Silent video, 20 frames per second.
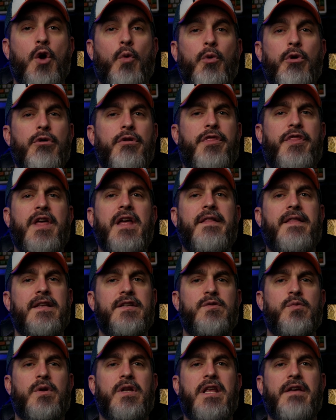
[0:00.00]
We would think
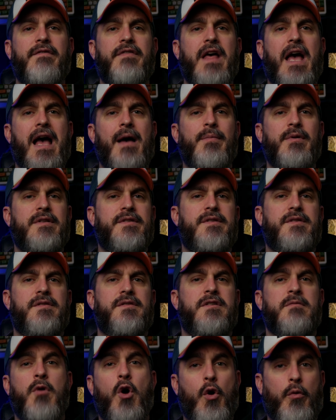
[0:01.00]
this would give the hobbits
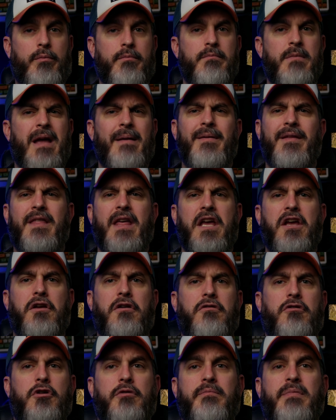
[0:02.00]
some hope. Maybe they
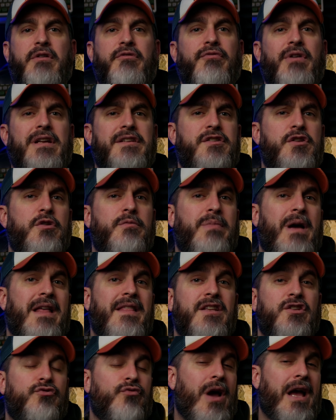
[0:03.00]
could be rescued by
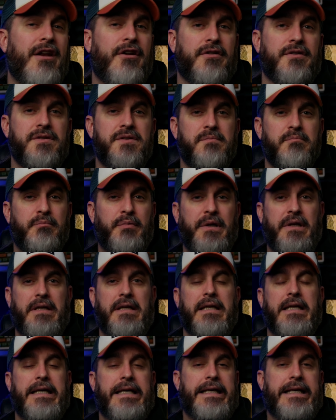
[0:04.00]
these riders, but
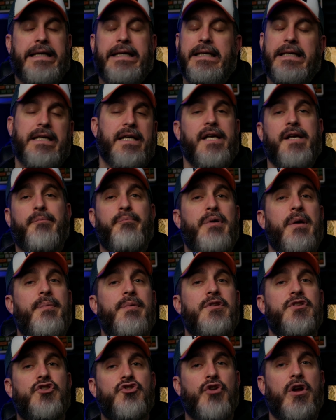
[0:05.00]

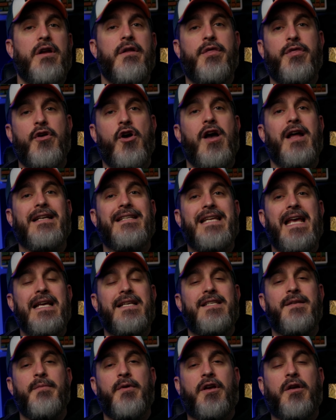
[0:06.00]
Pippin's train of thought
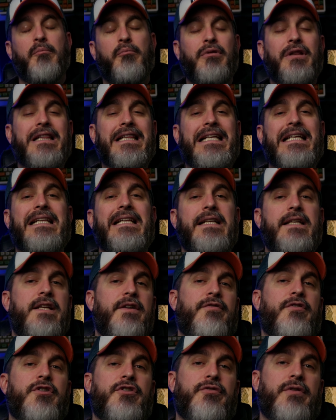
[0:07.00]
takes him a completely
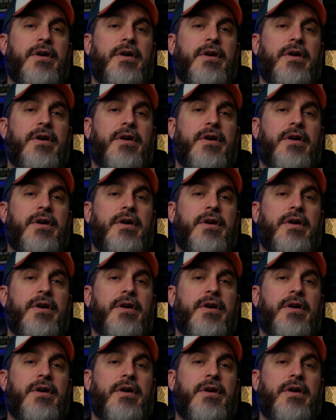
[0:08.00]
different